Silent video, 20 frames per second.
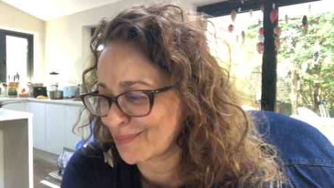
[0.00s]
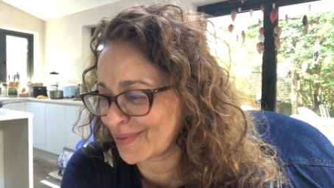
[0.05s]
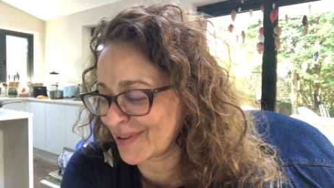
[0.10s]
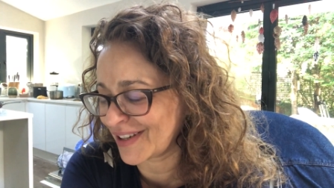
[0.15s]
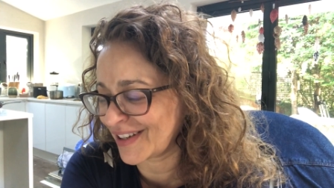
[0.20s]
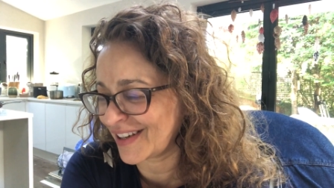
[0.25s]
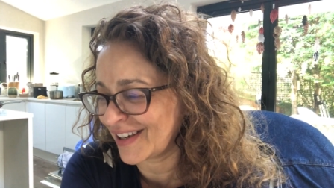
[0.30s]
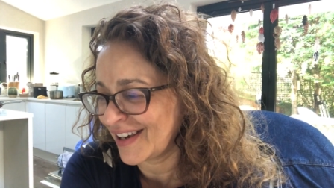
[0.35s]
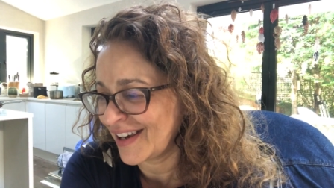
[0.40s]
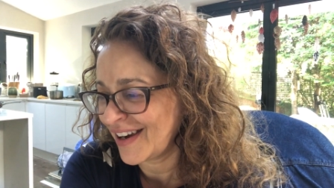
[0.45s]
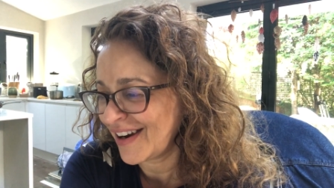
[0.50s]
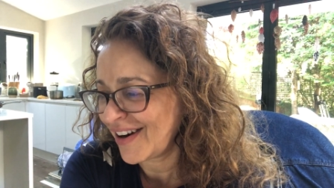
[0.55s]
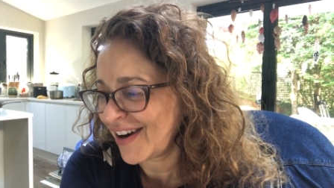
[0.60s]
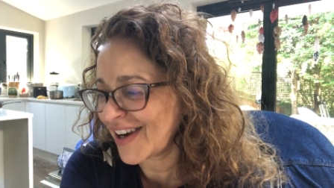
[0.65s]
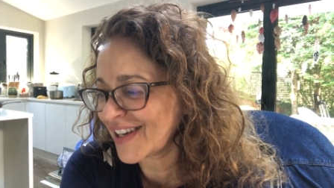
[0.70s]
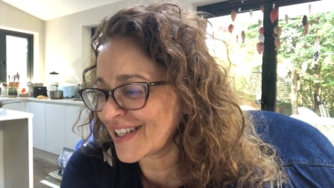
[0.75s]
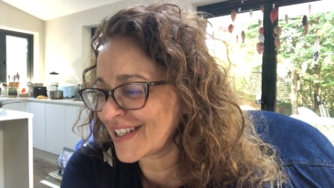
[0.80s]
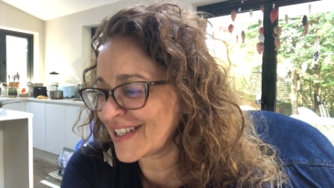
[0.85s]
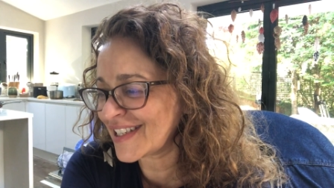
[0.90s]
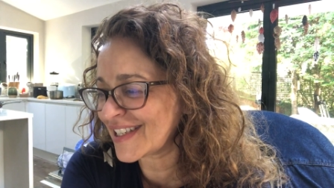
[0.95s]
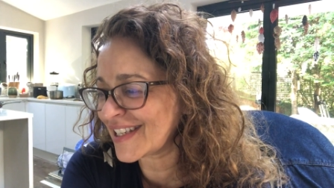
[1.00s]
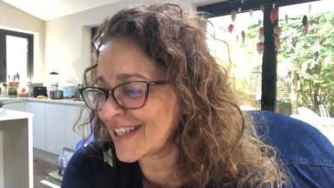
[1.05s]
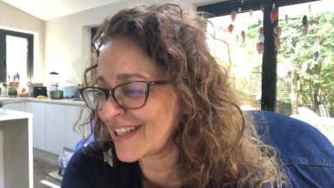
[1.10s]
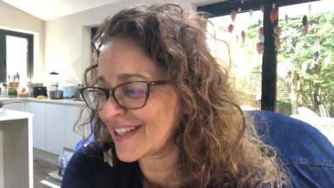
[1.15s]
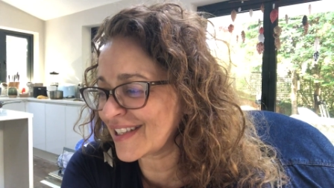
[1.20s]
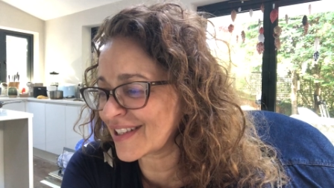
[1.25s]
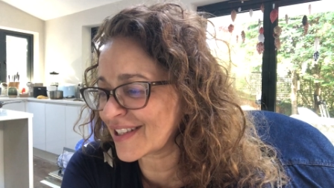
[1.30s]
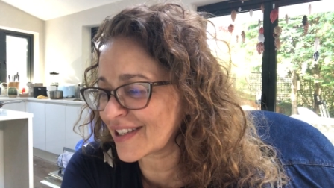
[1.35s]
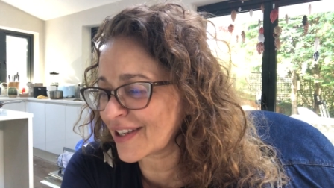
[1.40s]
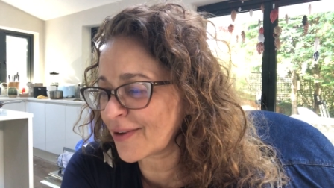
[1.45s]
But I can see
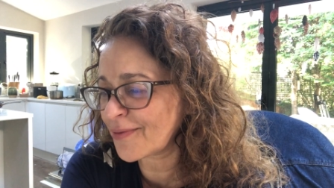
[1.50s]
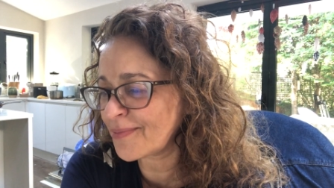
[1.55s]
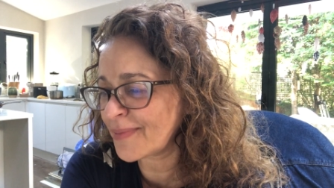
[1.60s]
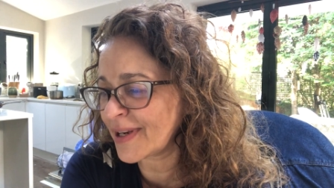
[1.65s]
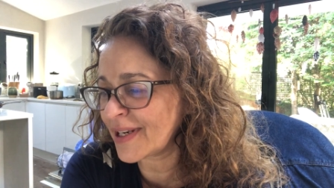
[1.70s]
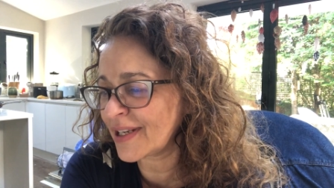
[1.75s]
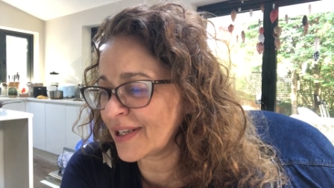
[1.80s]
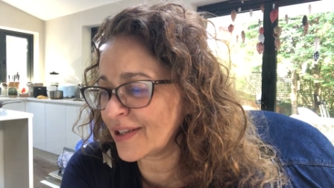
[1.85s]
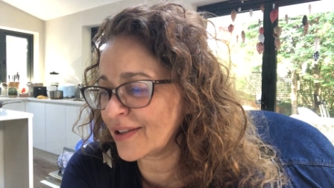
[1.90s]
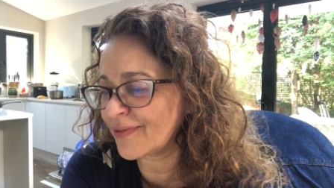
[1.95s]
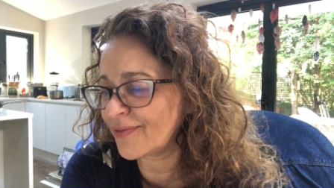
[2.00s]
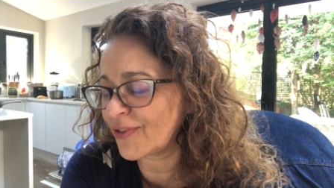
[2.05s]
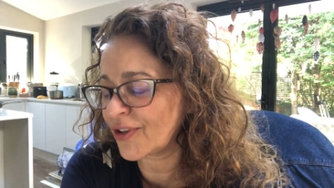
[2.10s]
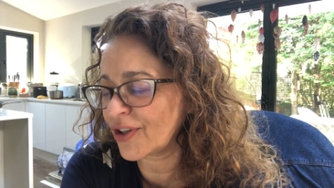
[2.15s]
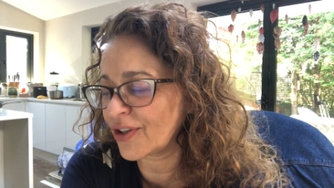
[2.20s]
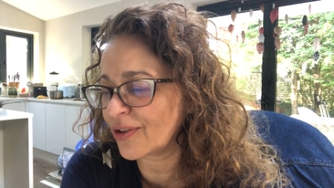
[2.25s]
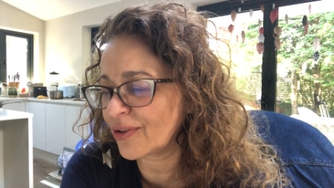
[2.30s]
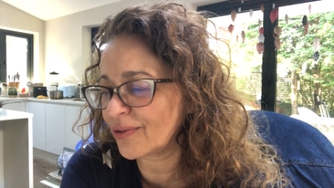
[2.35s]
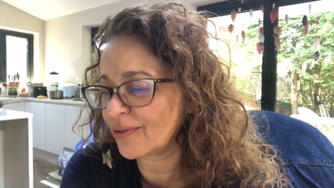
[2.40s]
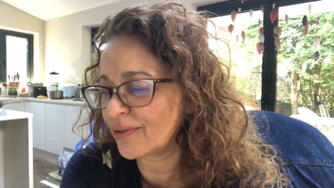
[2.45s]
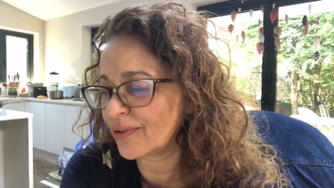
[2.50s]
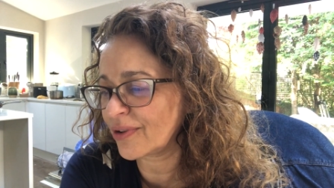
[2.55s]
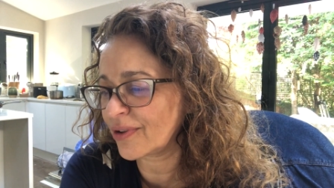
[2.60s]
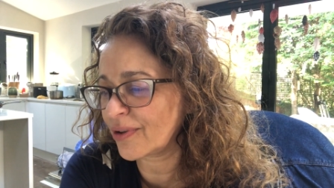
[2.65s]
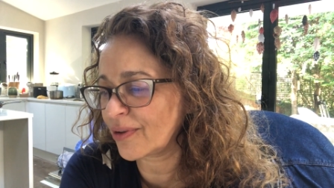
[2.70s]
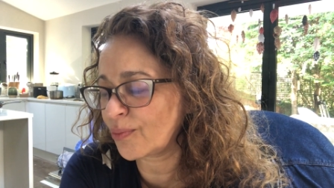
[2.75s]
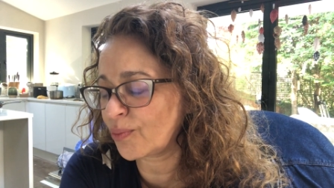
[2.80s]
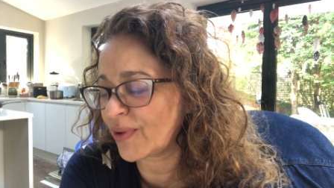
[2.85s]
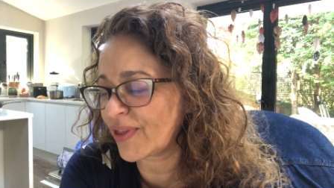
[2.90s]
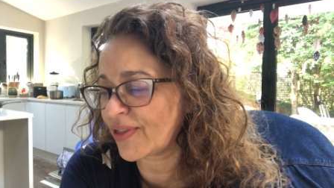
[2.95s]
that so many of you,
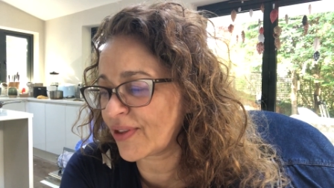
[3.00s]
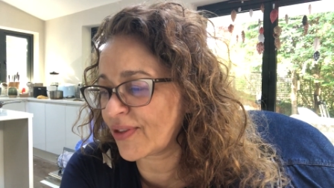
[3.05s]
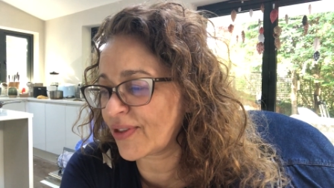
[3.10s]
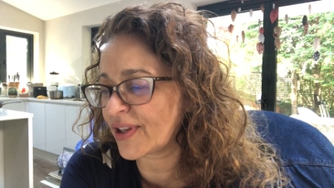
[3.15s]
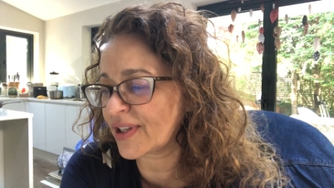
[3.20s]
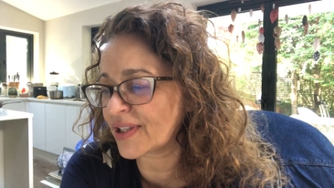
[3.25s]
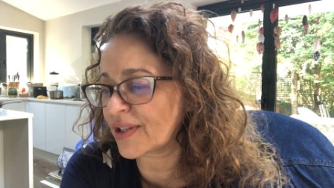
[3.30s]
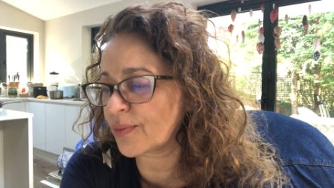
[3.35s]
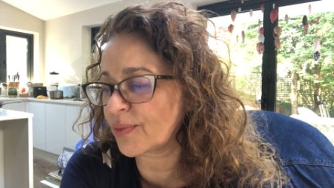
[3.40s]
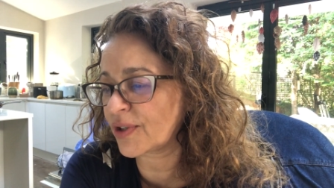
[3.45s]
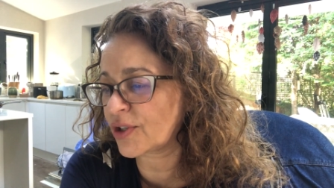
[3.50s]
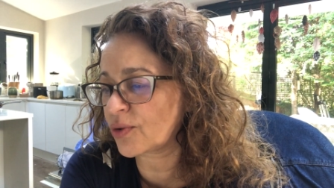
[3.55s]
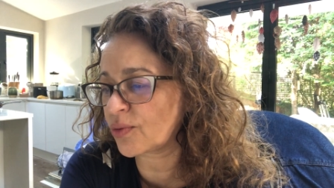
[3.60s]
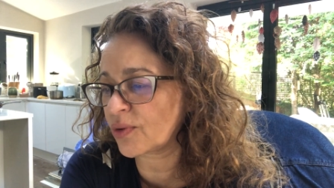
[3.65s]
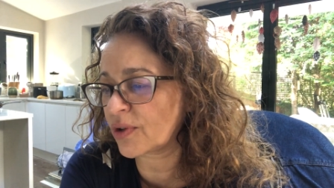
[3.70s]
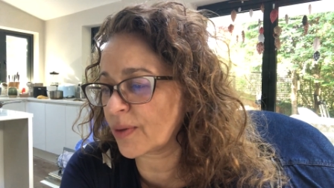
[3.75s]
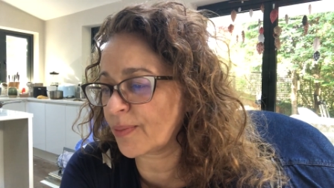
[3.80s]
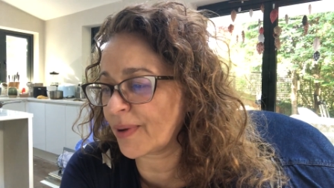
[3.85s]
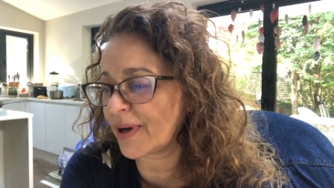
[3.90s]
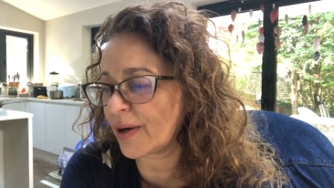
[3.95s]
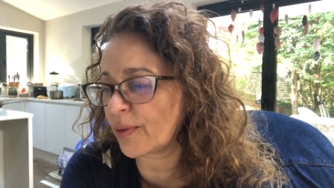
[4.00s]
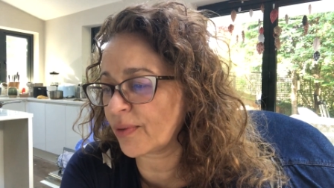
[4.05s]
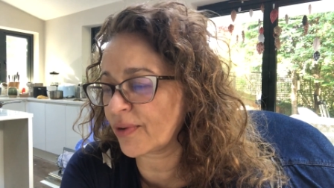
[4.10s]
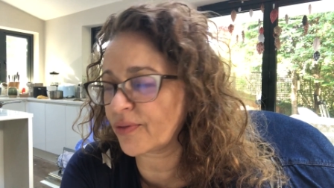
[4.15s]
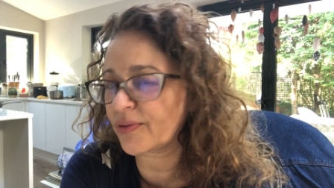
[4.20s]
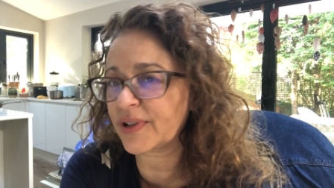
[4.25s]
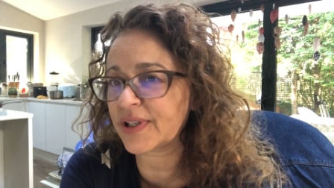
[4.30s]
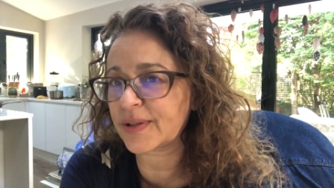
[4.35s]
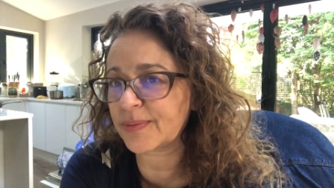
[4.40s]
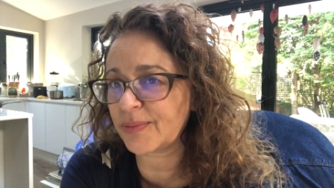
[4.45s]
with the things that we talk about,
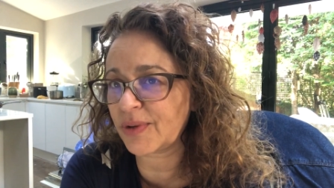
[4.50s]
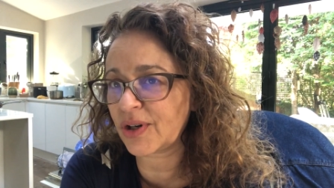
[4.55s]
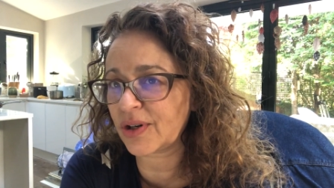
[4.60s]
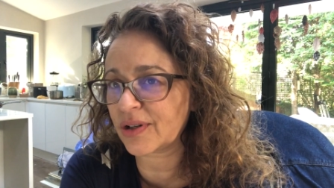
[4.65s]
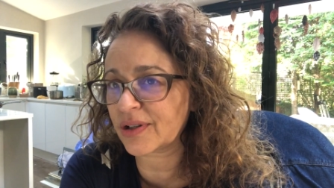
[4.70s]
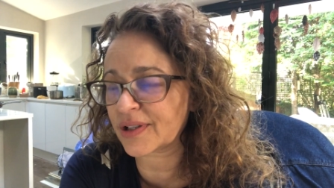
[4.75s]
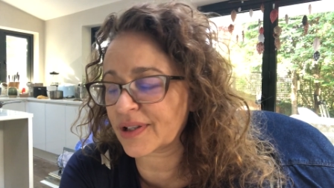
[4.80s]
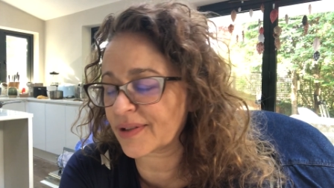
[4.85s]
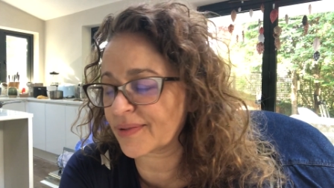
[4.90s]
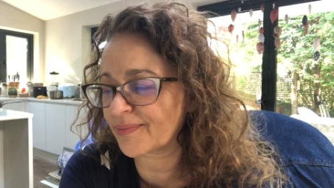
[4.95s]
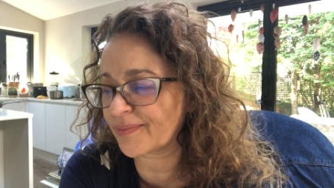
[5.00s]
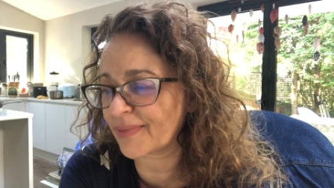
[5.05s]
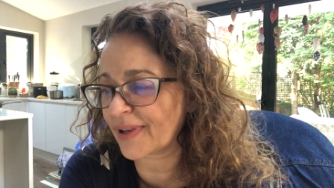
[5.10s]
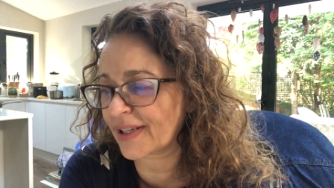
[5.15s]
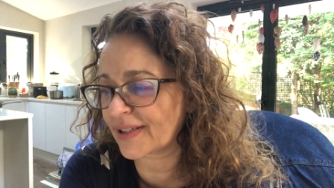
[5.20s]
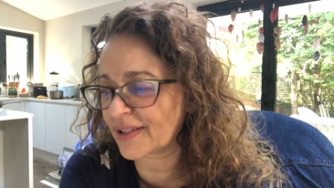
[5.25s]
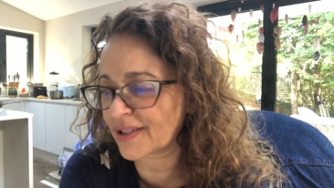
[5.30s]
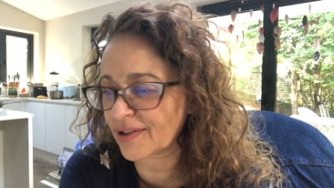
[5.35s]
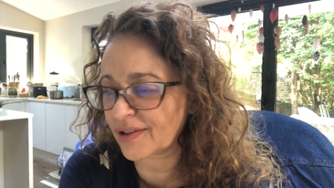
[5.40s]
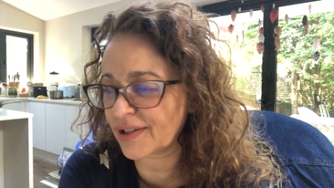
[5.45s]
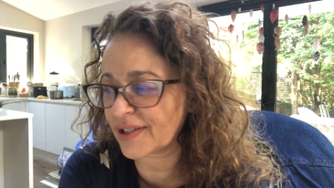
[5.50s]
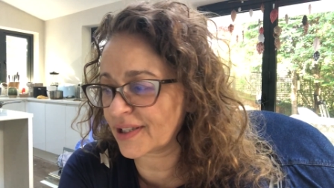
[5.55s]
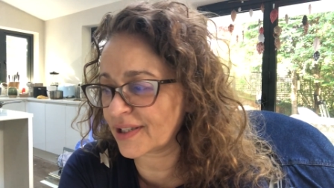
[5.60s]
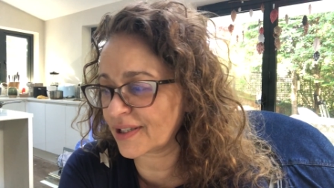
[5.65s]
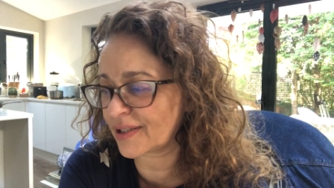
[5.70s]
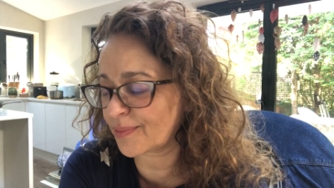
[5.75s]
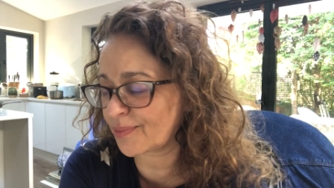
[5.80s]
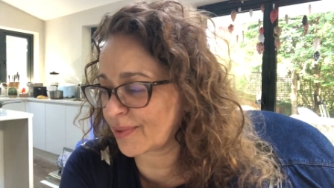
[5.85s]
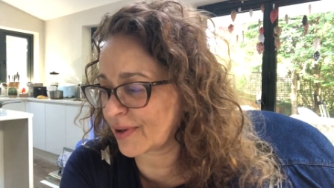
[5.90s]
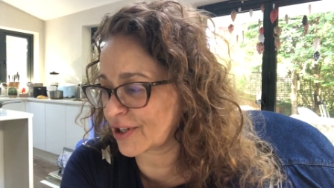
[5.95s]
whether it's Mark's anxiety,
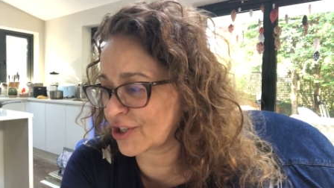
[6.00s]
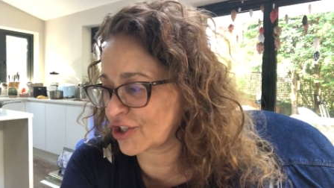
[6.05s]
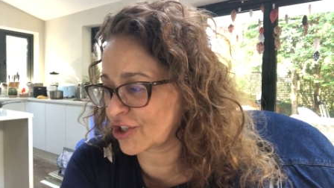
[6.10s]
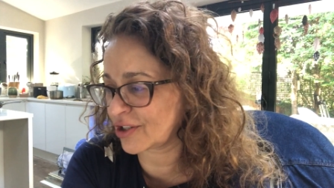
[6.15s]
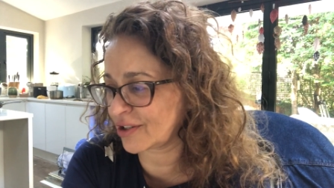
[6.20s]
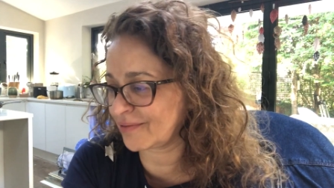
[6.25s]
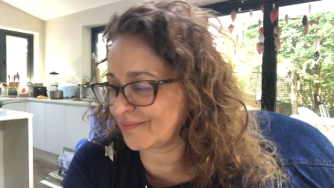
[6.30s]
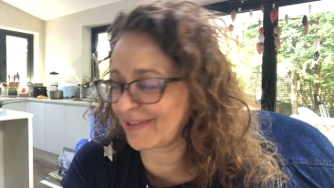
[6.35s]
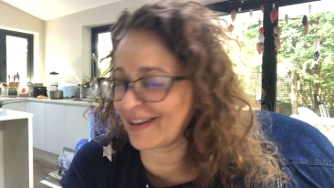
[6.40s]
depression,